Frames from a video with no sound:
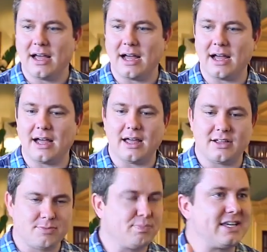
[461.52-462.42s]

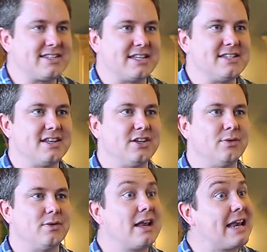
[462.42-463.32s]
Yeah. Please
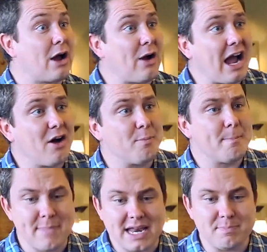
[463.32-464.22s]
continue. Now, how
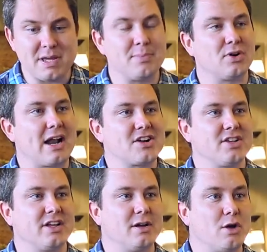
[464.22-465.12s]
many people are
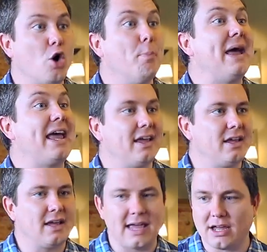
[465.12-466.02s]
actually going to
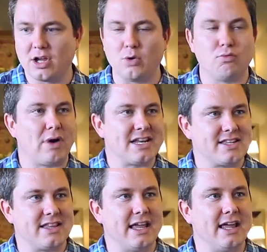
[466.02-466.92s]
obey and go right
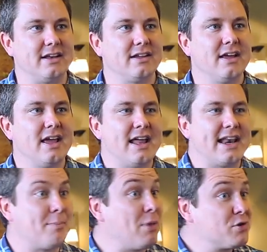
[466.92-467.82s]
to the end?
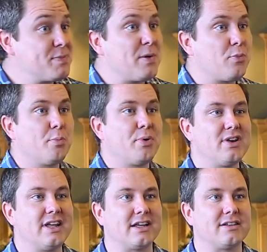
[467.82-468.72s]
Now, most people
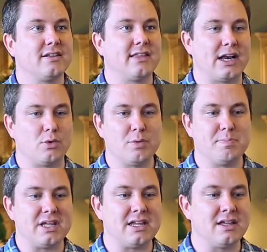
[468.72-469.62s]
predict that it
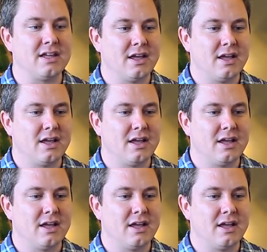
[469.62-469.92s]
would be